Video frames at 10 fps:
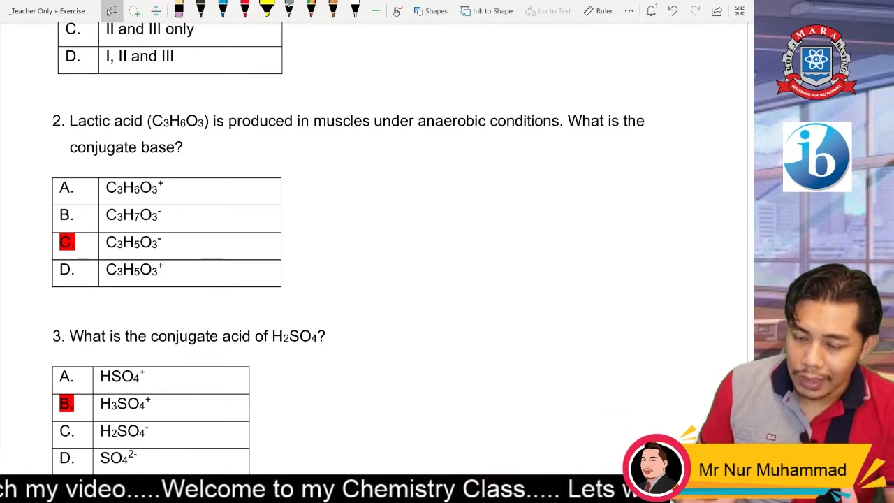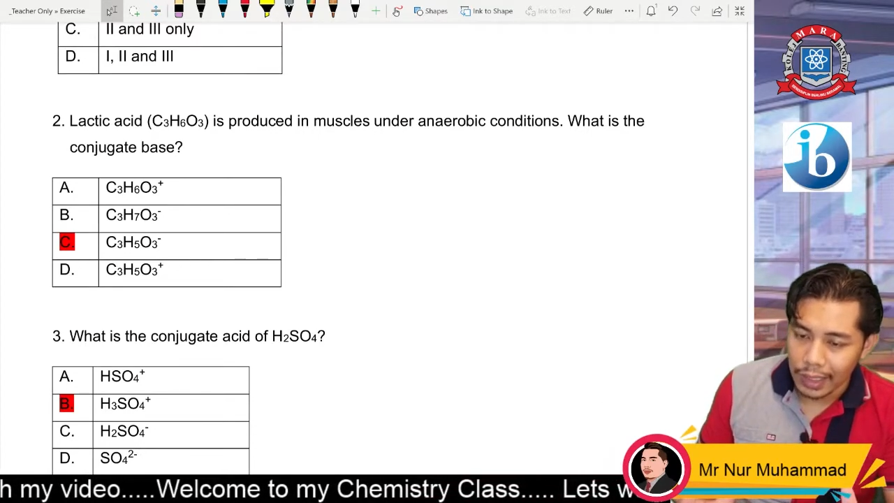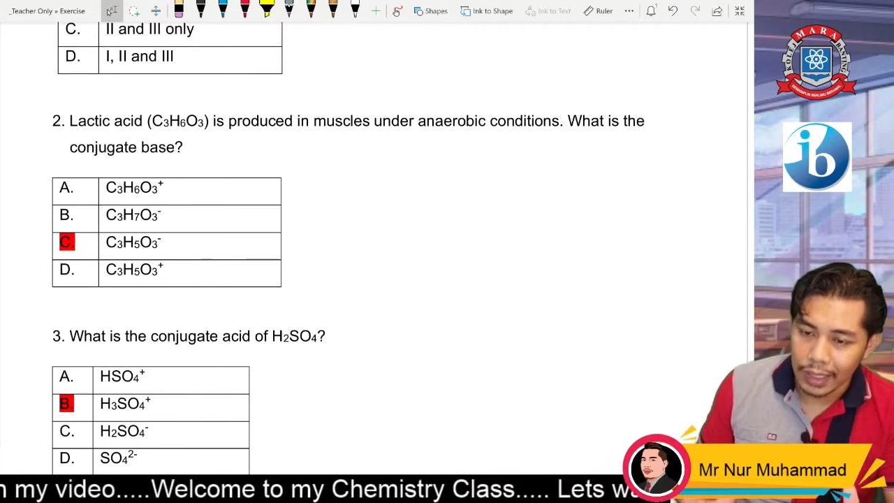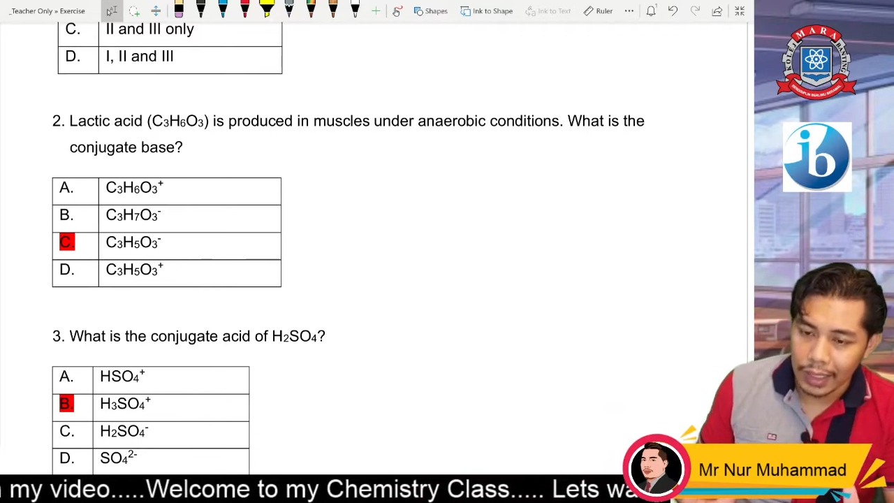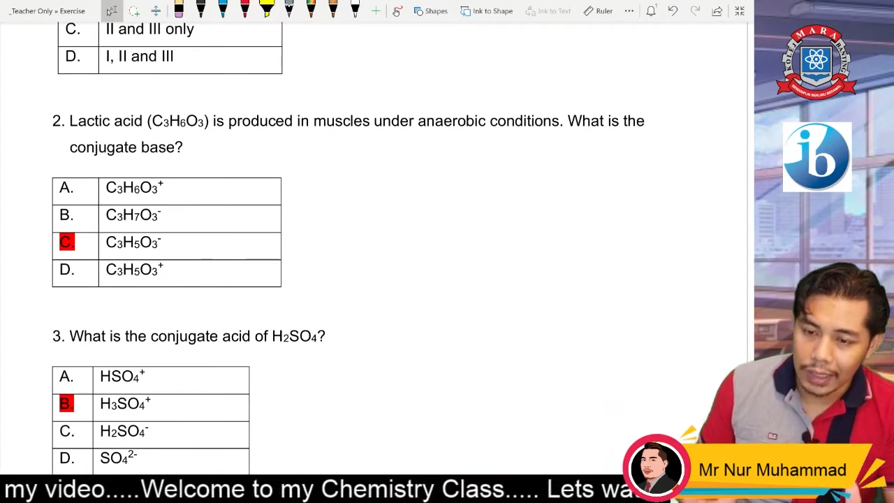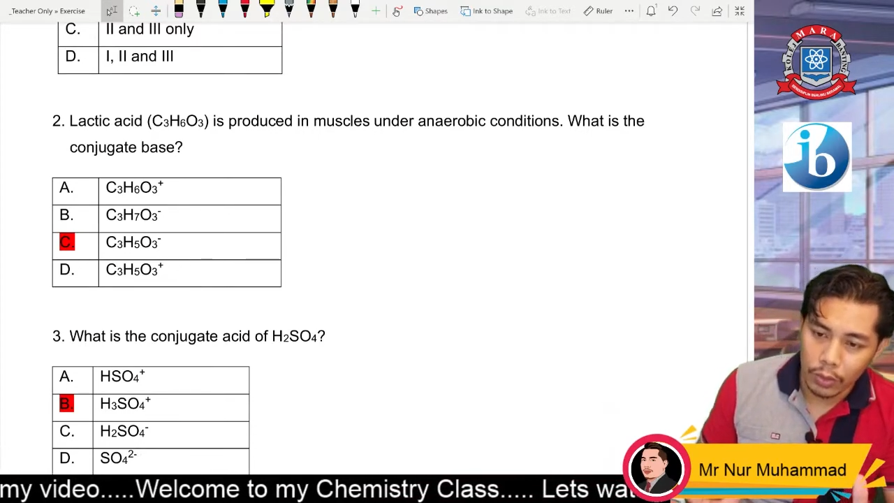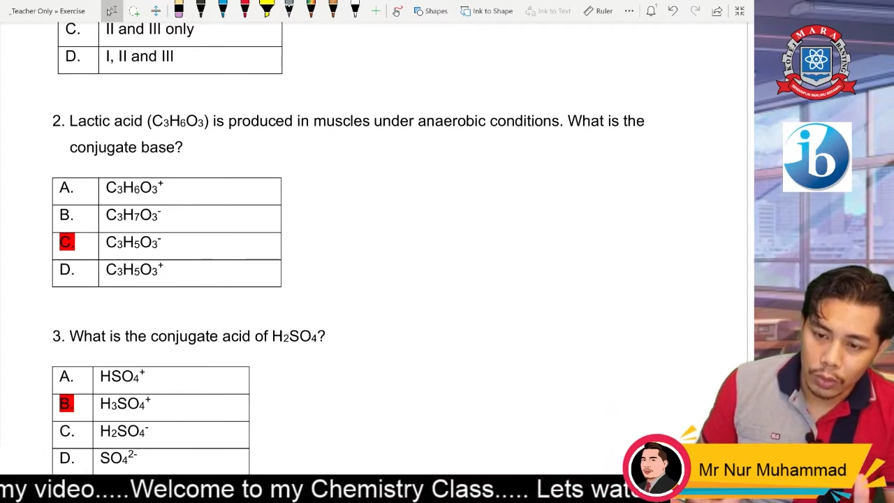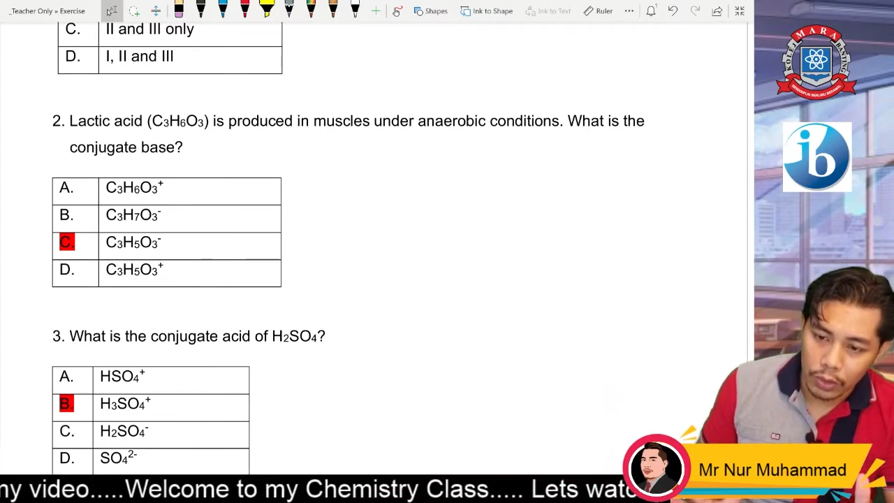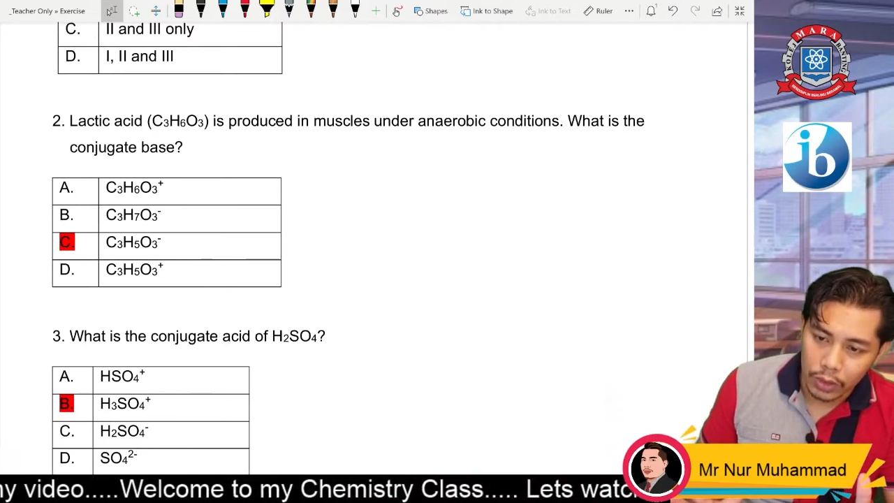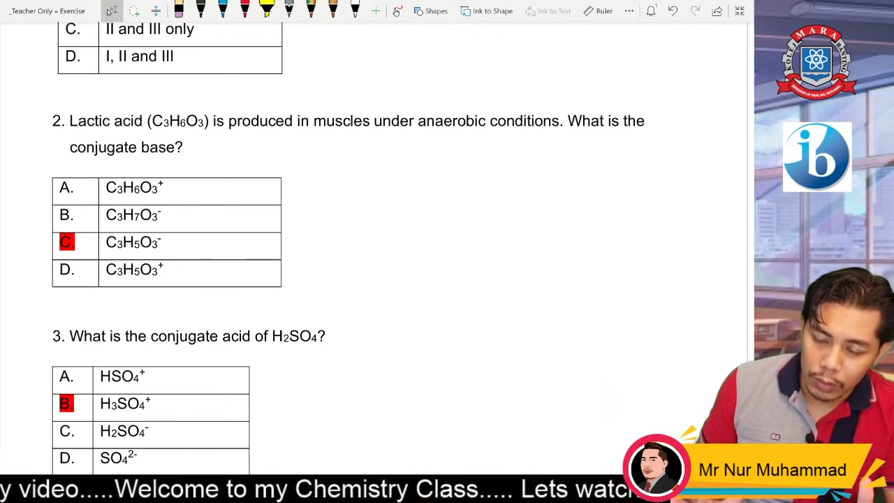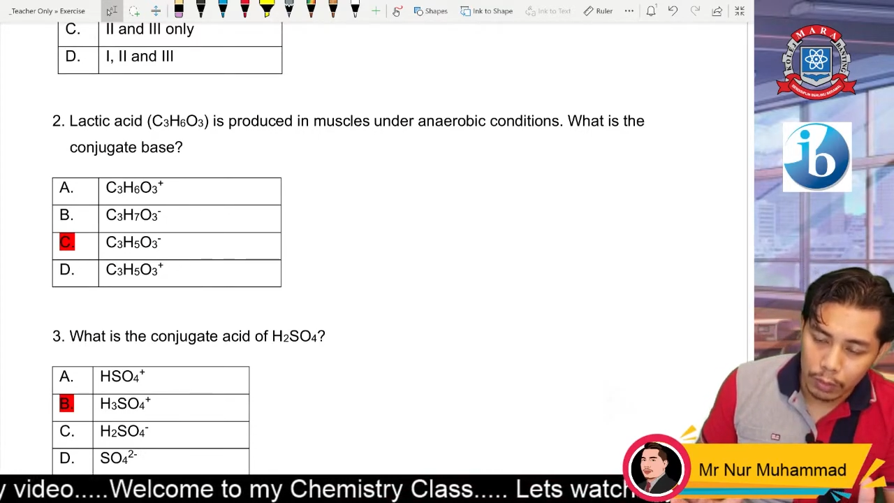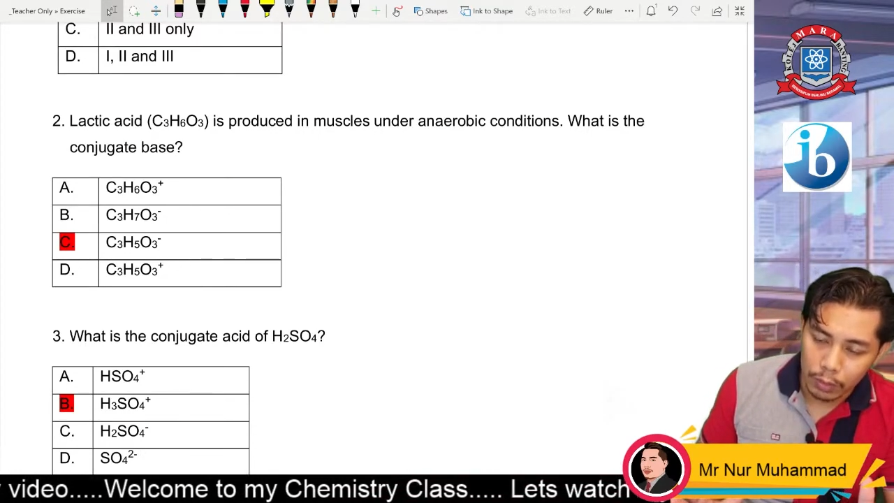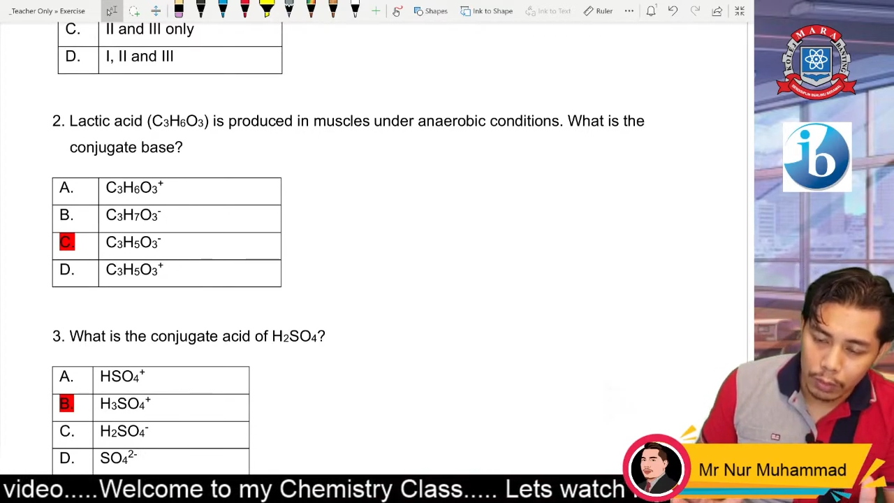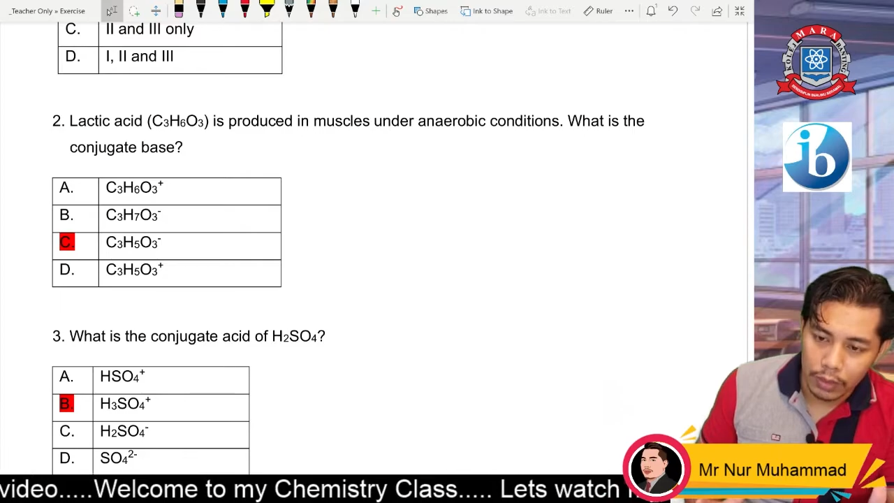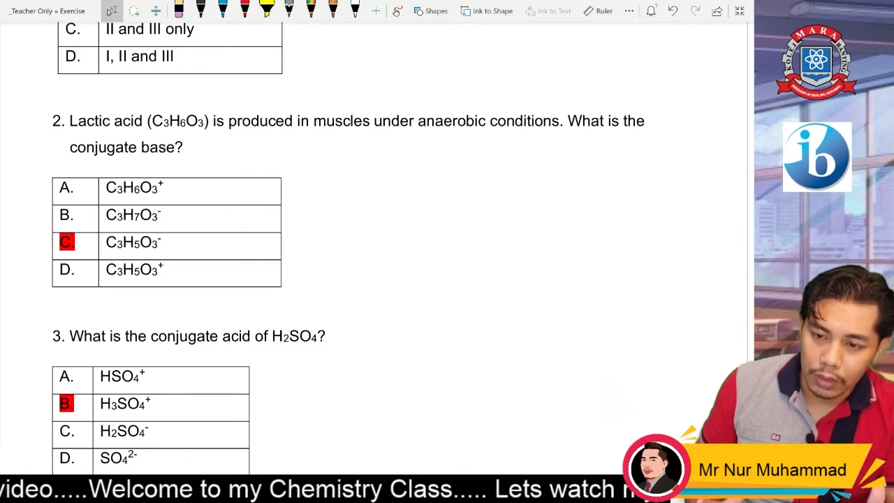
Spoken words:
and conjugate base